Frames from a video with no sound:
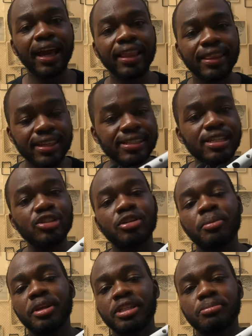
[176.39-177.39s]
This
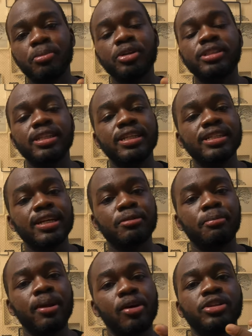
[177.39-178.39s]
instrument is much easier to
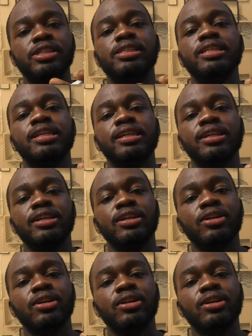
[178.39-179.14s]
play on C